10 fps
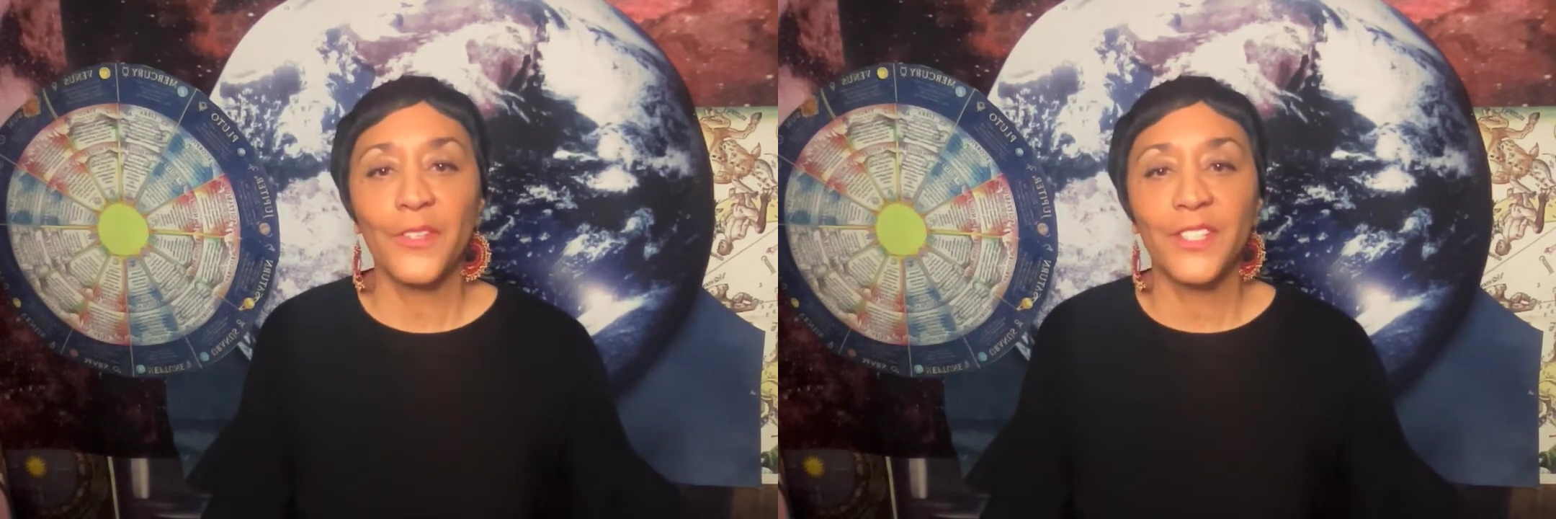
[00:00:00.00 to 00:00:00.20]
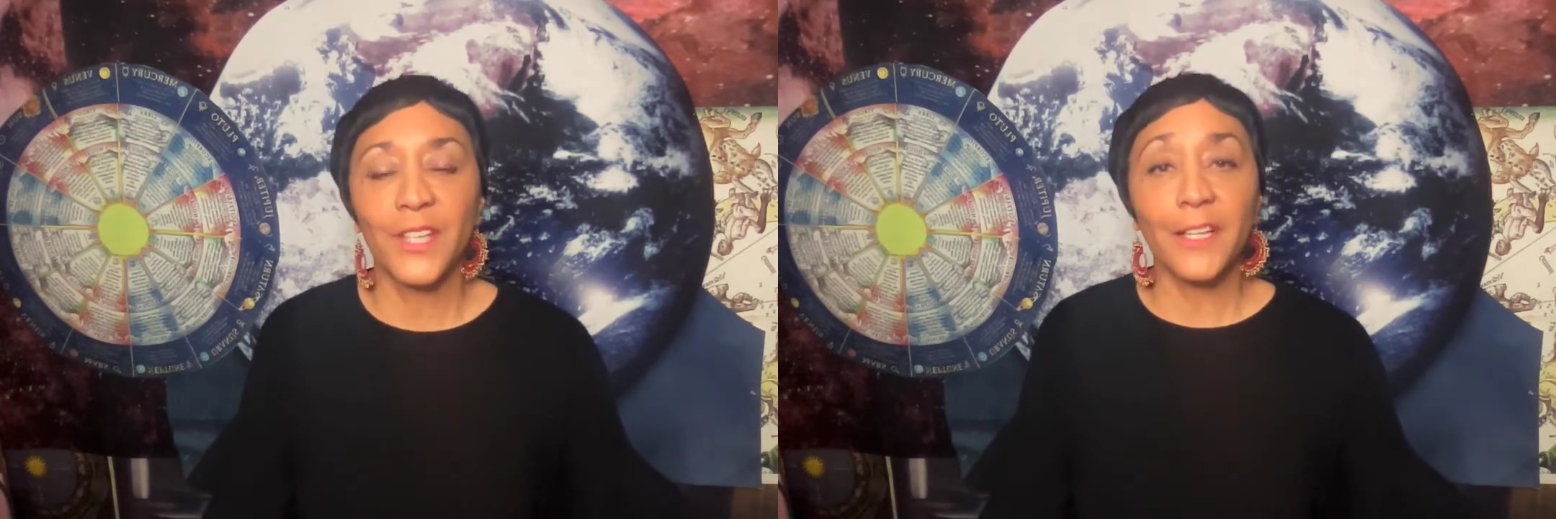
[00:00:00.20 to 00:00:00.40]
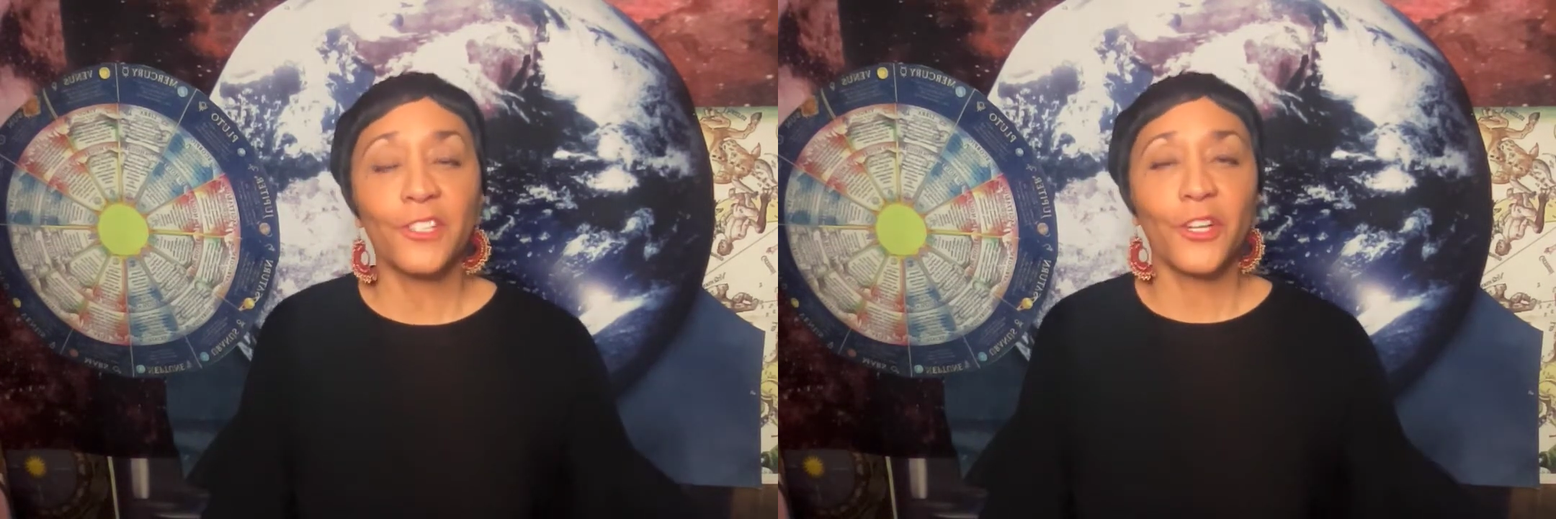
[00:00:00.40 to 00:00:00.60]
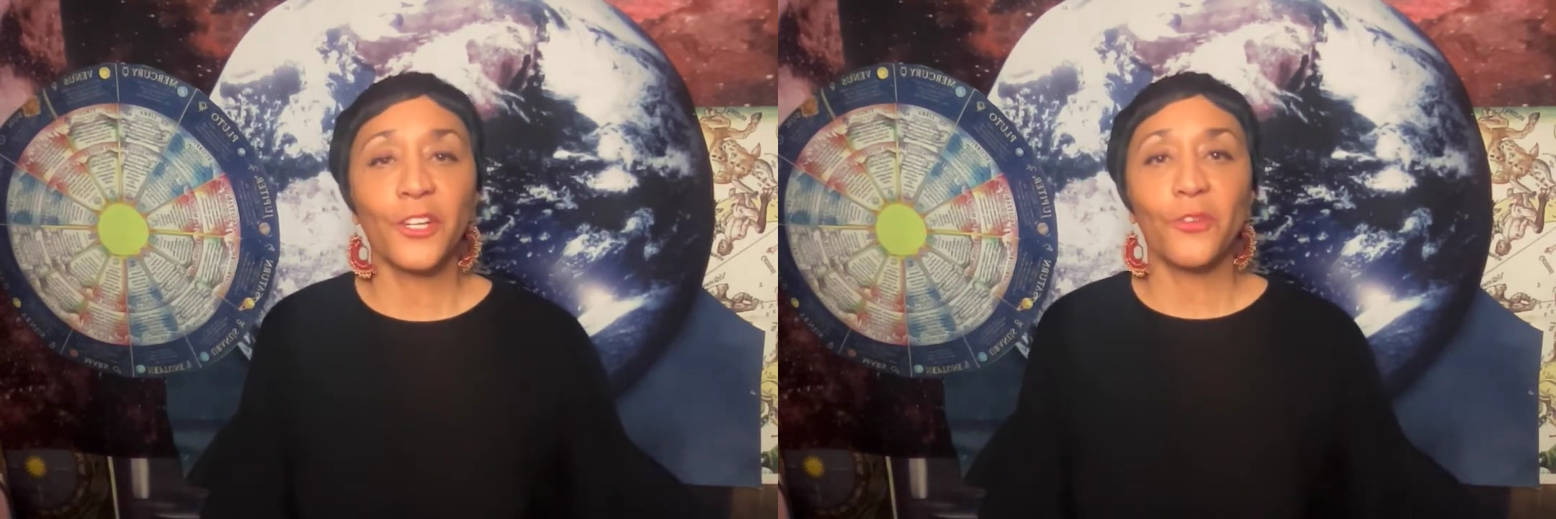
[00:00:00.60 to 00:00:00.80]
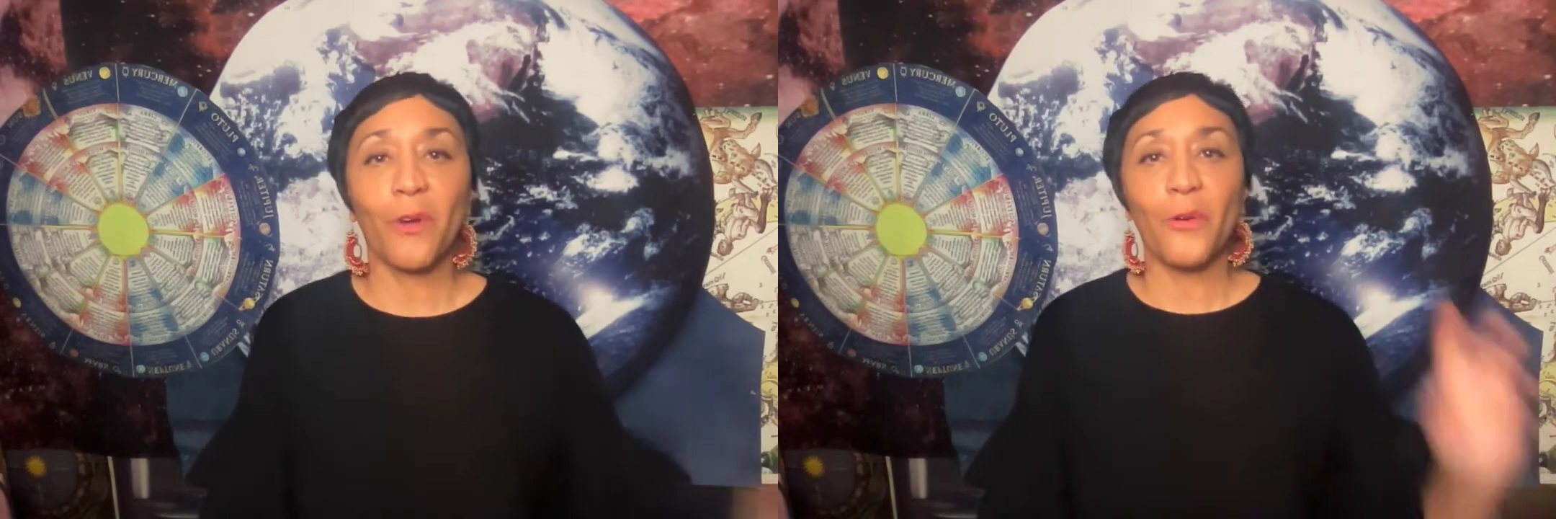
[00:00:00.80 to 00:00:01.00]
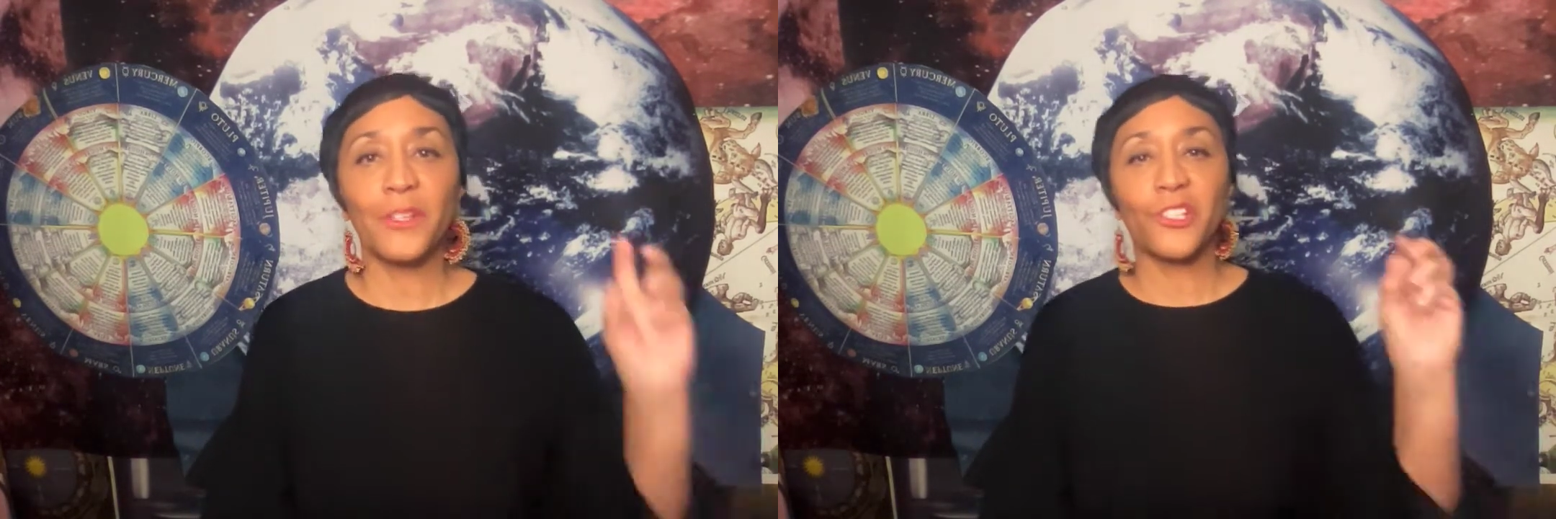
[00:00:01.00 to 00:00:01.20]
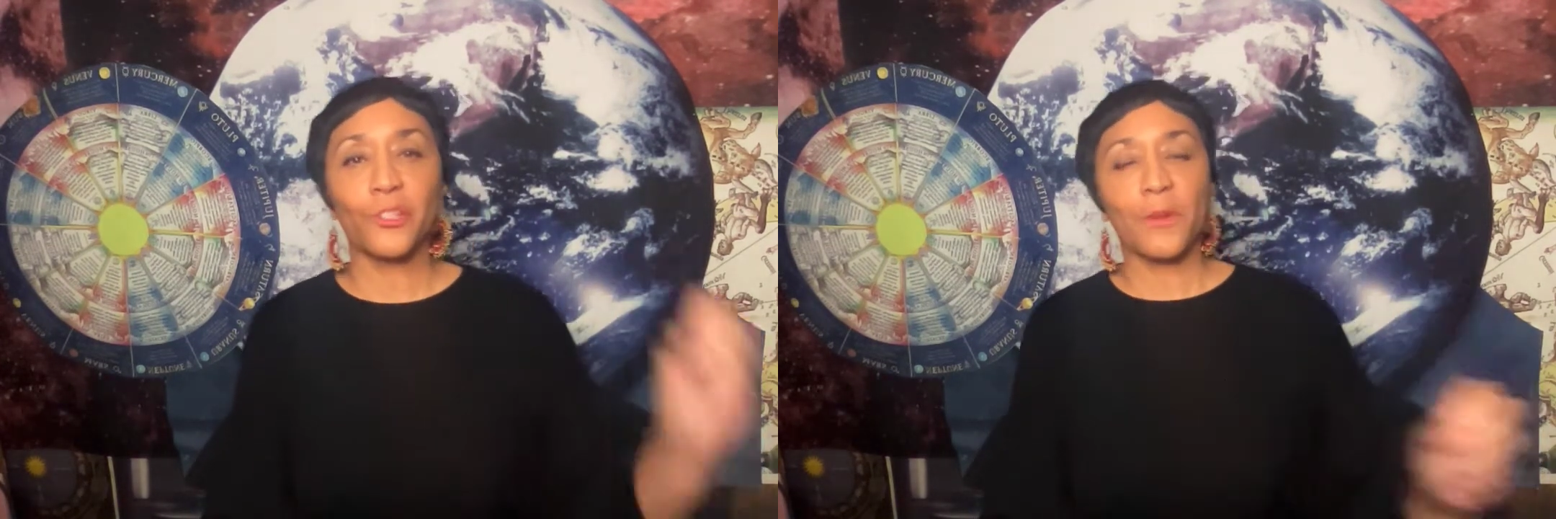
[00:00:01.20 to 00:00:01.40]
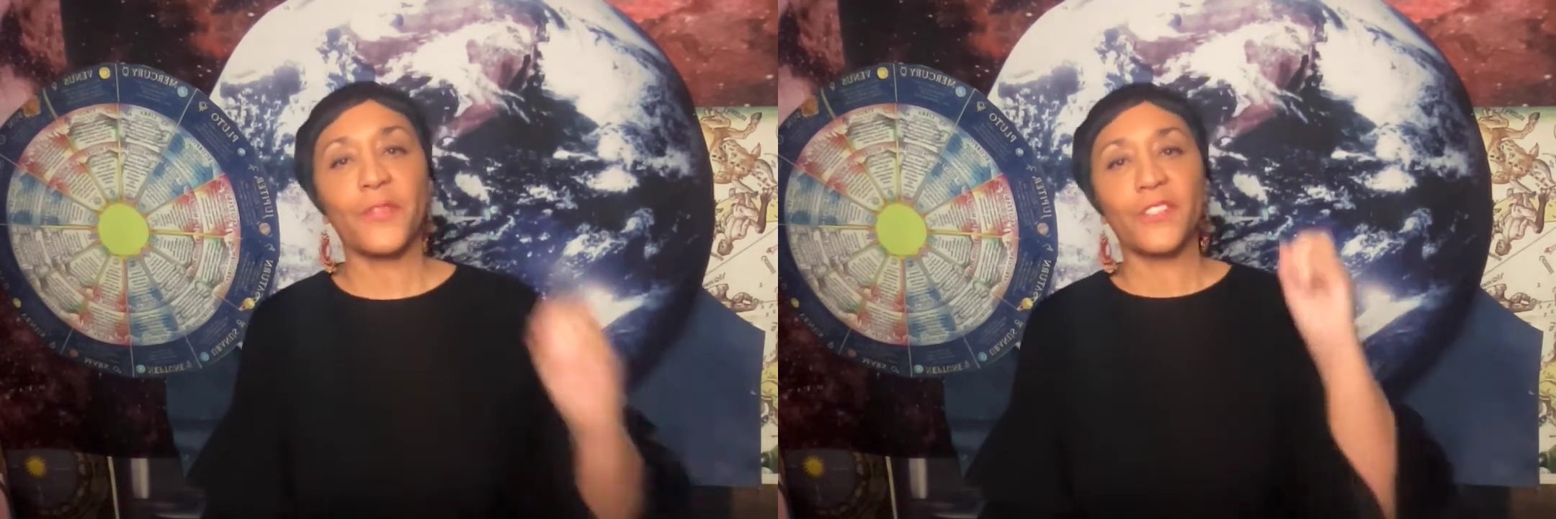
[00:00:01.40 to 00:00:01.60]
The sun is going to grow in
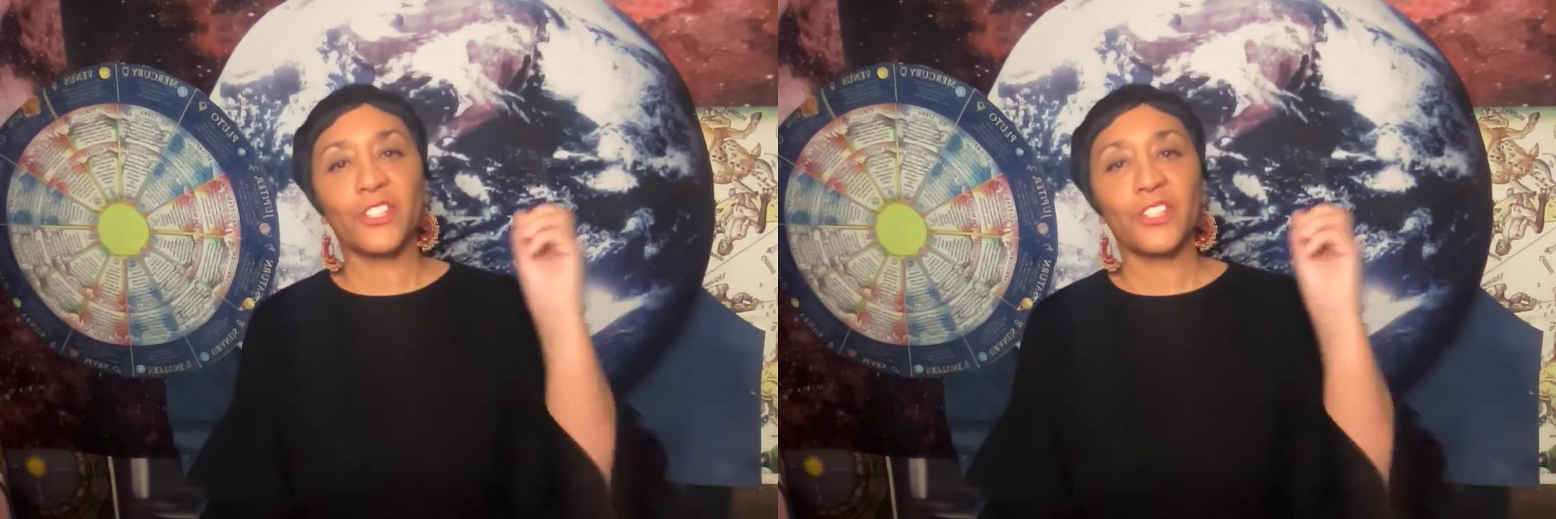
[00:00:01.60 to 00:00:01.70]
strength,